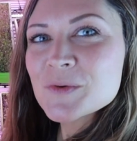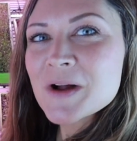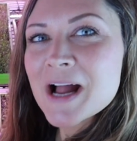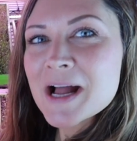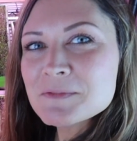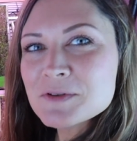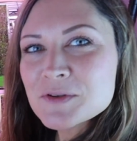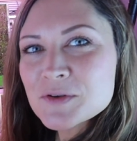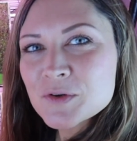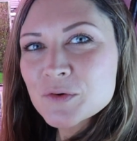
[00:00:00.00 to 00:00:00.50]

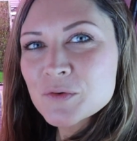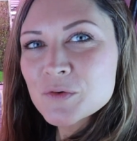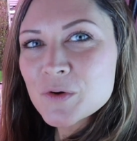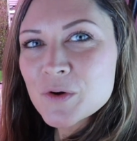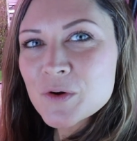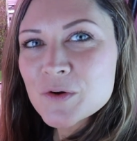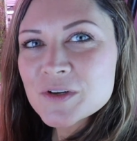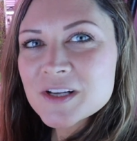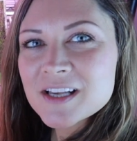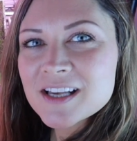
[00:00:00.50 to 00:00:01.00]
grab you a
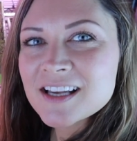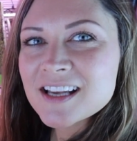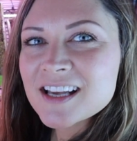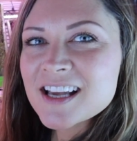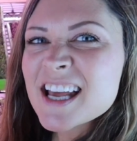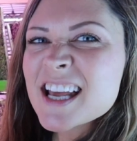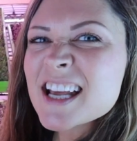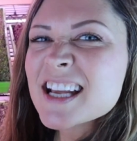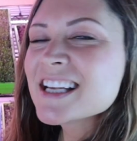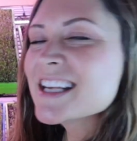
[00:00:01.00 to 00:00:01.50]
grow kit,
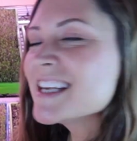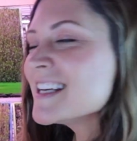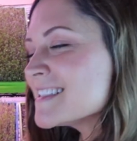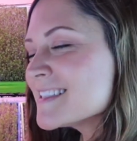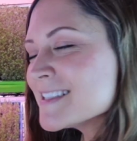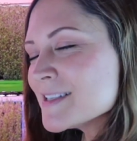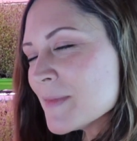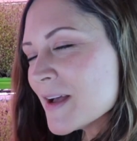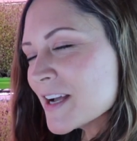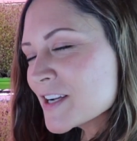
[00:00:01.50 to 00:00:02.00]

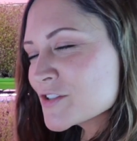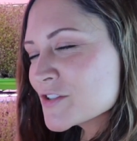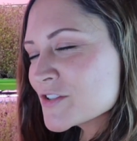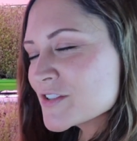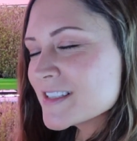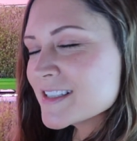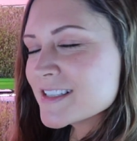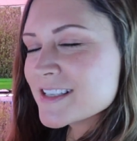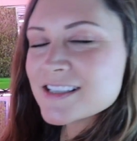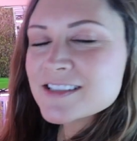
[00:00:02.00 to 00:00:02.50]
get some extra
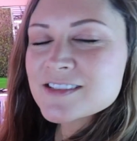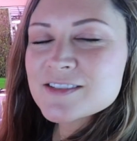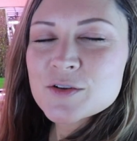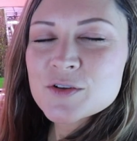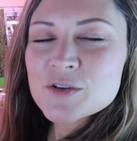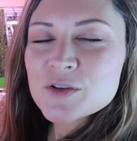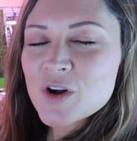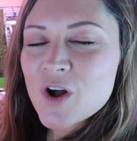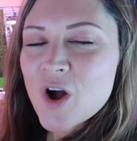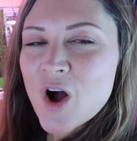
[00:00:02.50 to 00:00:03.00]
seeds so
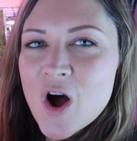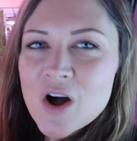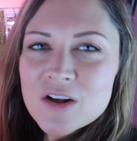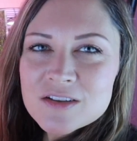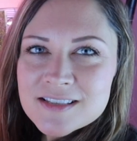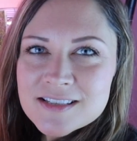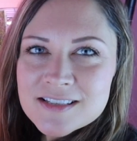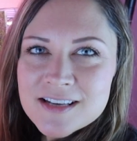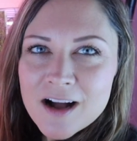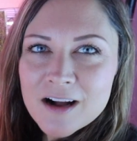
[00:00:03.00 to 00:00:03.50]
you're
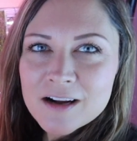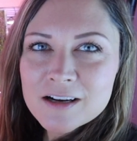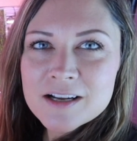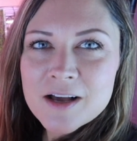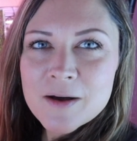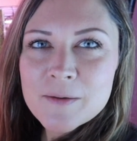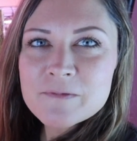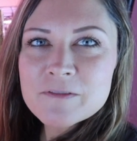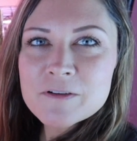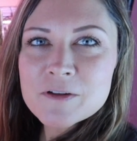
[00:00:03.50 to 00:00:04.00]
all stocked
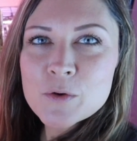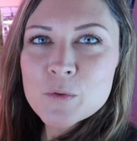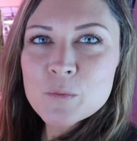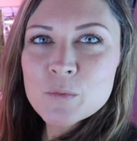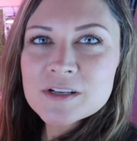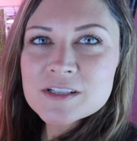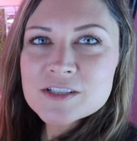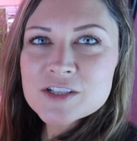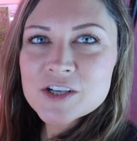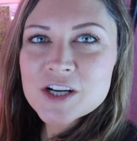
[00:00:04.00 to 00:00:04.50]
up for the
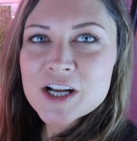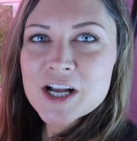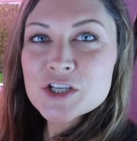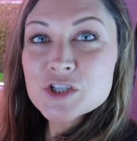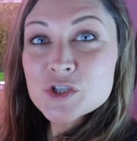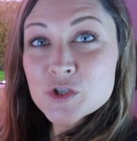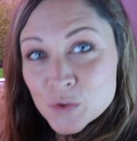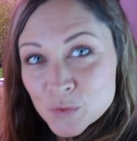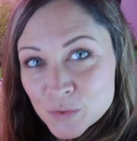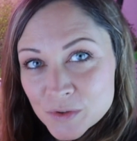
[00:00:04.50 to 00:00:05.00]
winter,
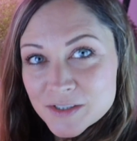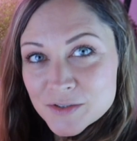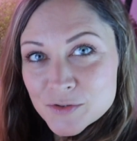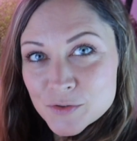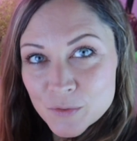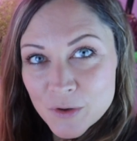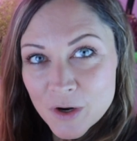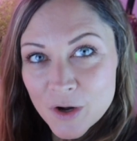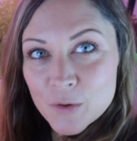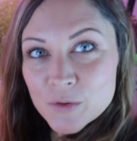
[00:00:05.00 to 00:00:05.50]
and you can
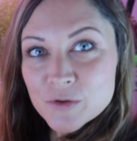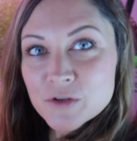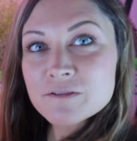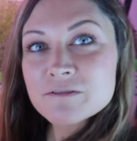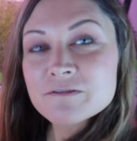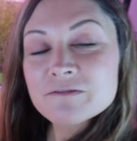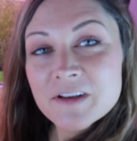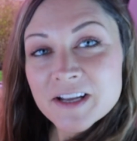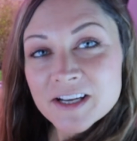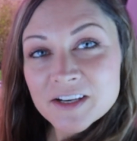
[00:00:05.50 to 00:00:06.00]
grow your
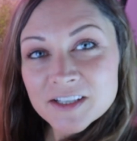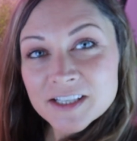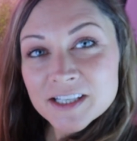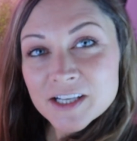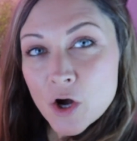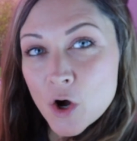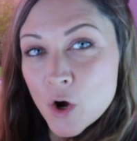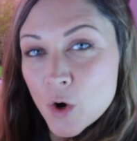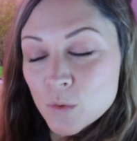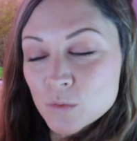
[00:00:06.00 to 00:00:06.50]

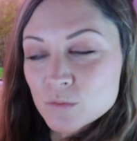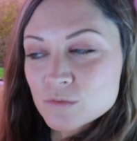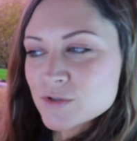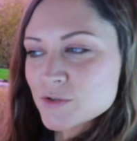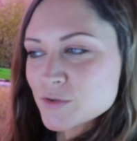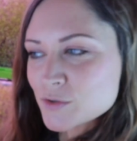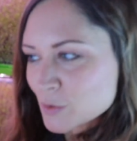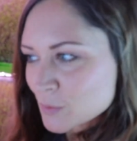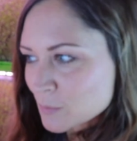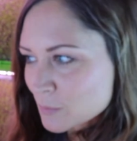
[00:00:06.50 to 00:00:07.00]
very own
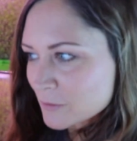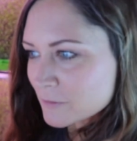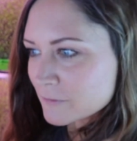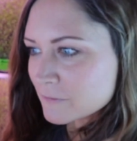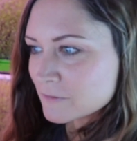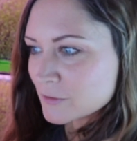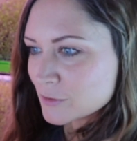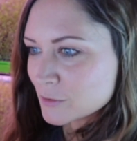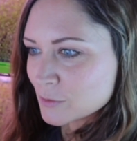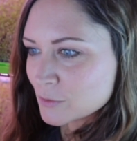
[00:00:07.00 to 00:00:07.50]

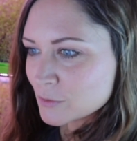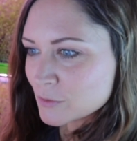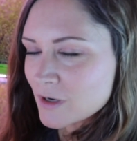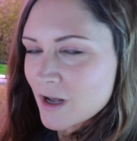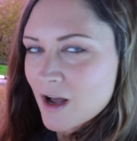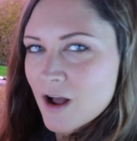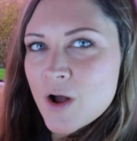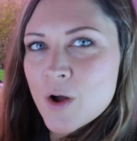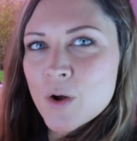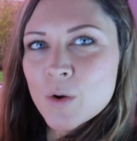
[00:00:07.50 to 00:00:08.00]

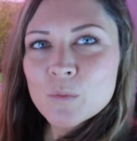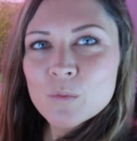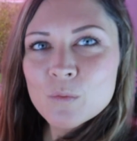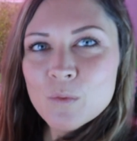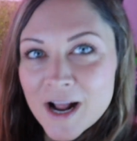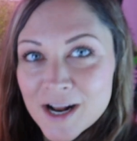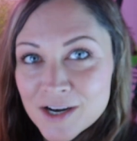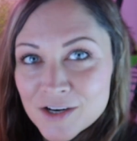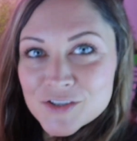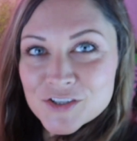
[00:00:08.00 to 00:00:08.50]
superfood
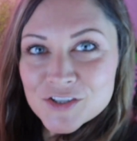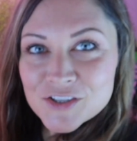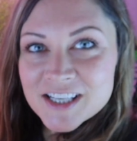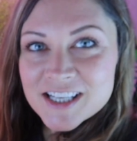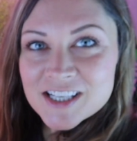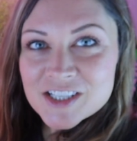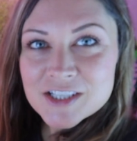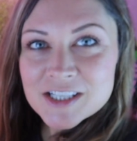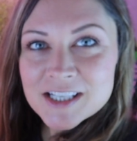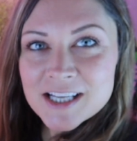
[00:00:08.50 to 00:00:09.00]
right on your
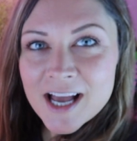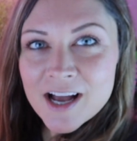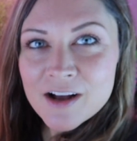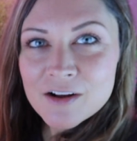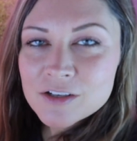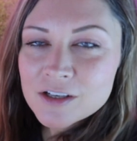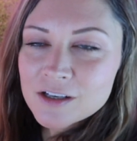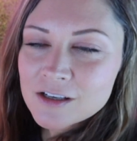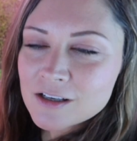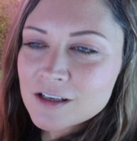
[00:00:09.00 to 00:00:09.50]
kitchen
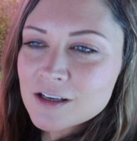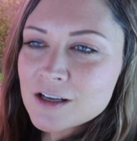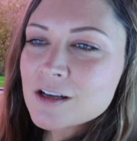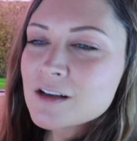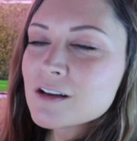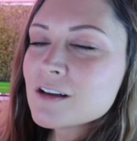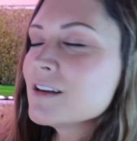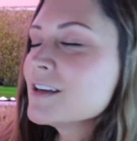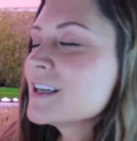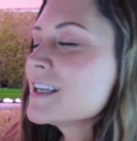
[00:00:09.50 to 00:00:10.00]
counter.
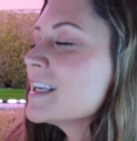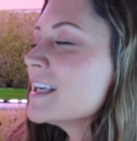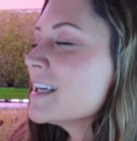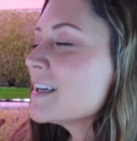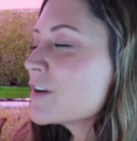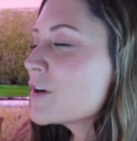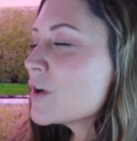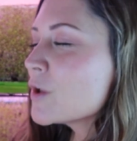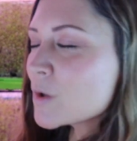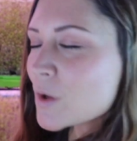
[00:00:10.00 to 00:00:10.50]

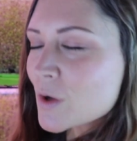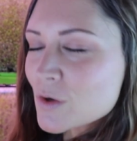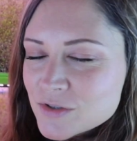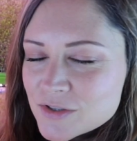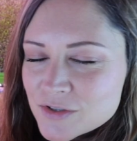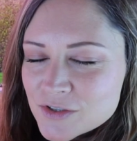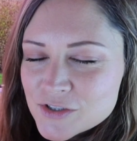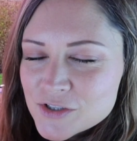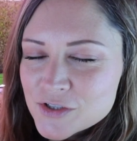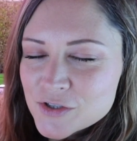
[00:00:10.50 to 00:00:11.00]
Get
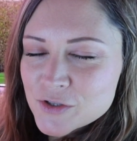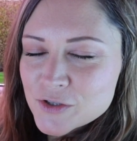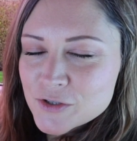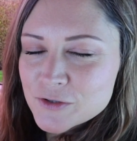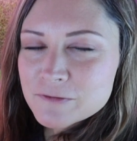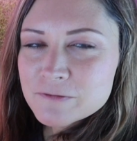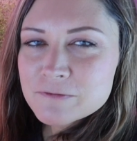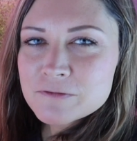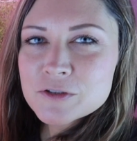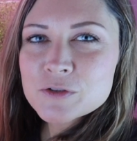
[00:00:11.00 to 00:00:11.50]
closer to
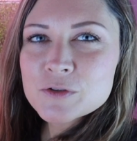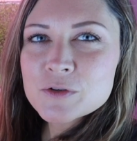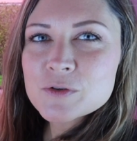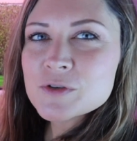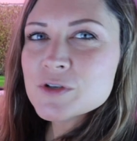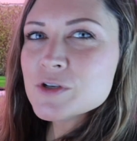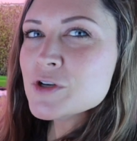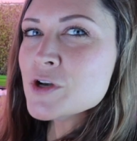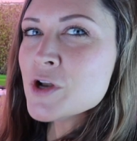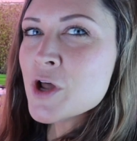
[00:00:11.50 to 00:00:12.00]
your
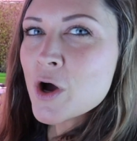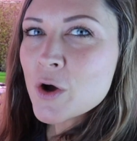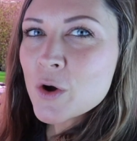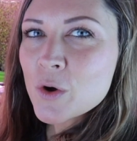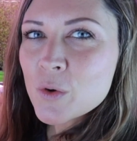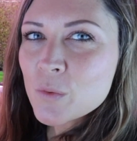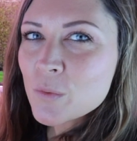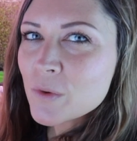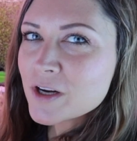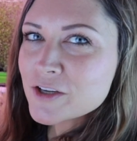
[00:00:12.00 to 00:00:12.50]
food,
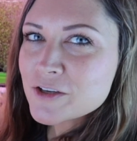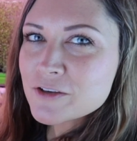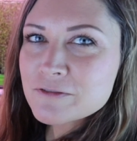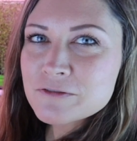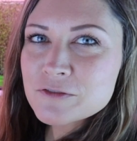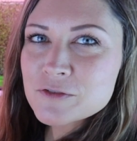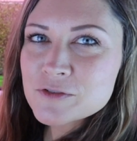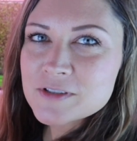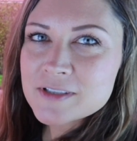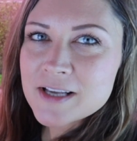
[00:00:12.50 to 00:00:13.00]
know where your
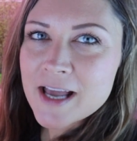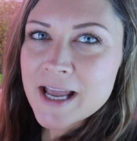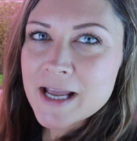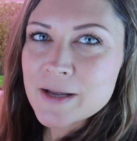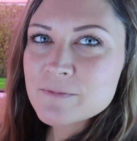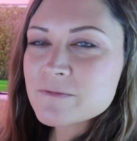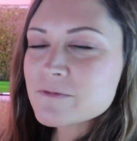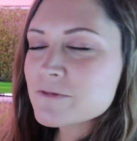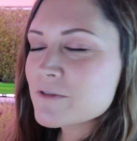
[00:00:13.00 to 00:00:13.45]
foods came